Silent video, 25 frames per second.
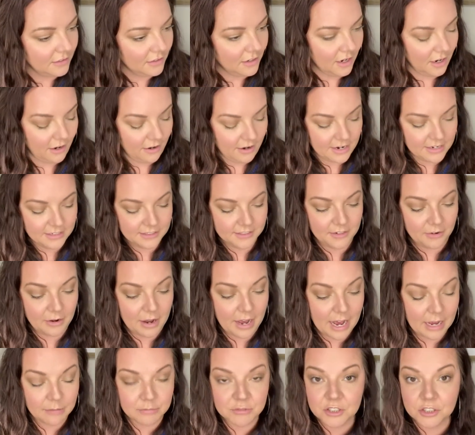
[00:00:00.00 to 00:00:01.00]
All right, so
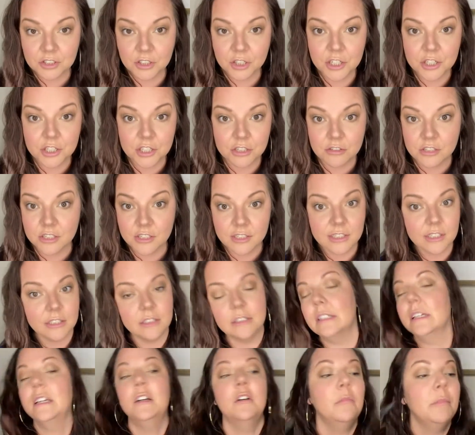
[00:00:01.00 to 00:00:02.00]
I'm just gonna do just a
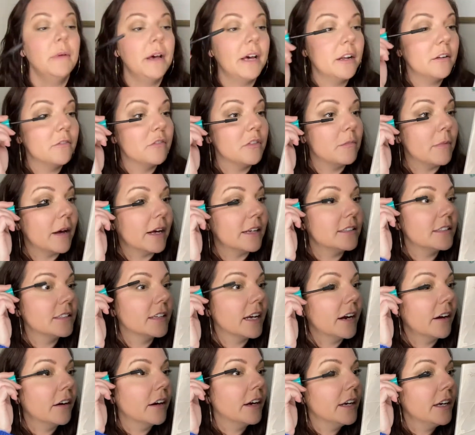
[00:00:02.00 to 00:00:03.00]
little bit of the
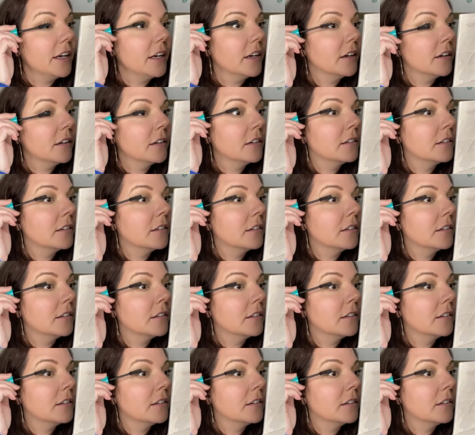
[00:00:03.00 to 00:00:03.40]
mascara here.